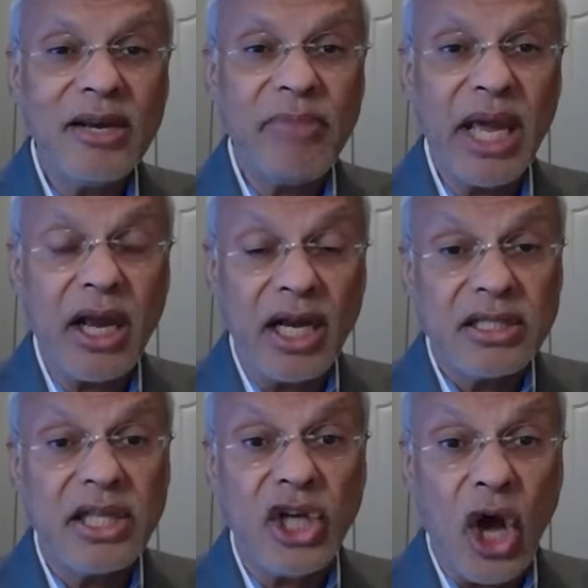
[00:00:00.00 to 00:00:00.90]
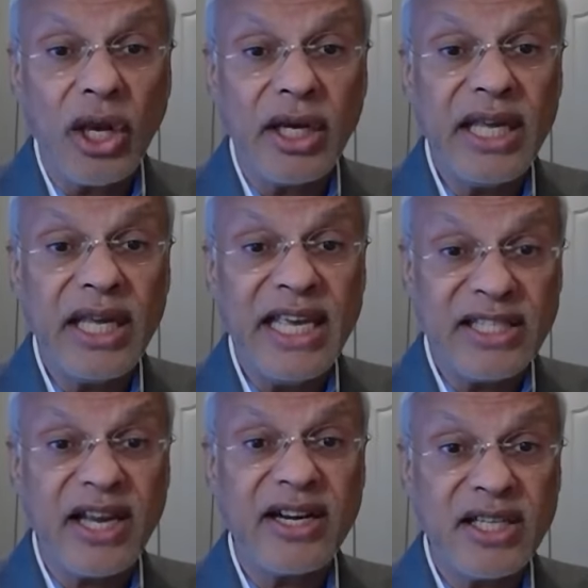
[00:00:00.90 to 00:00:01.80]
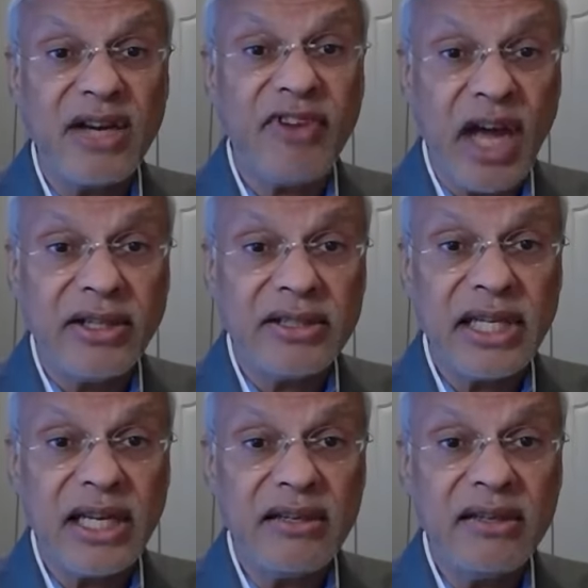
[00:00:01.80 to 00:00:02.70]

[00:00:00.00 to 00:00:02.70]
because the dollar is a reserve currency,